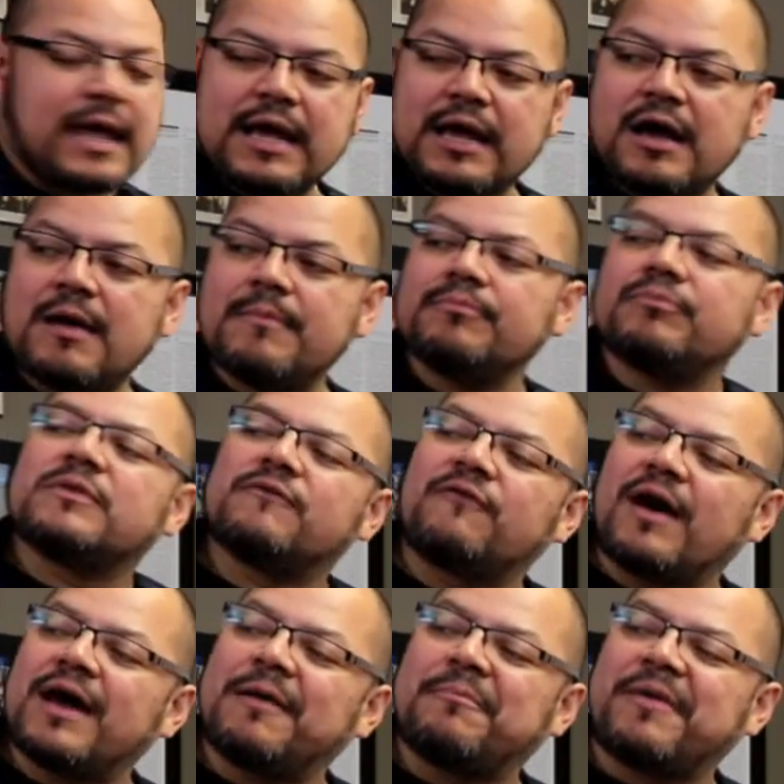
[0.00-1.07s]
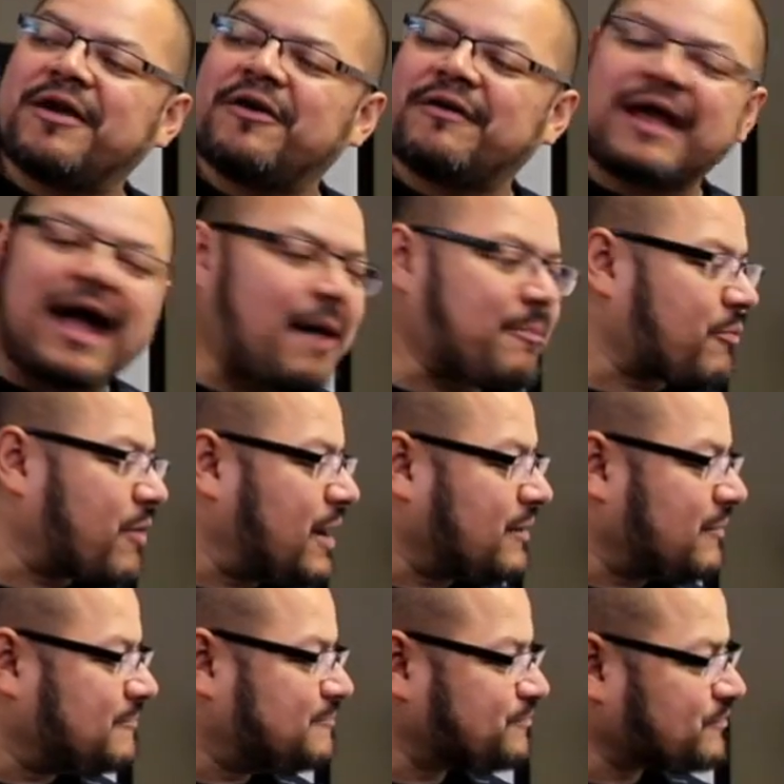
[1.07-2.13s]
income divided by your cap
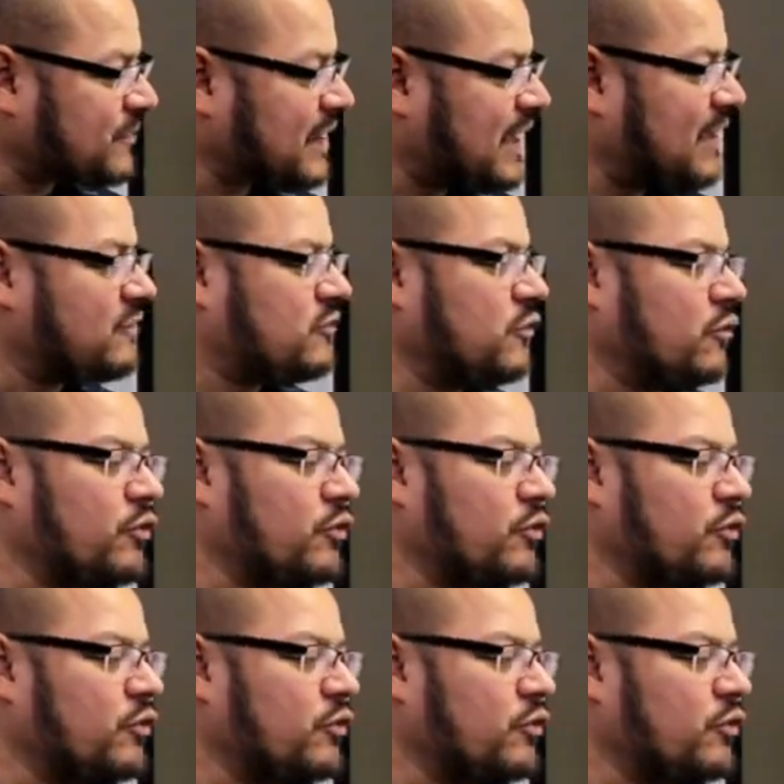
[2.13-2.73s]
rate gives you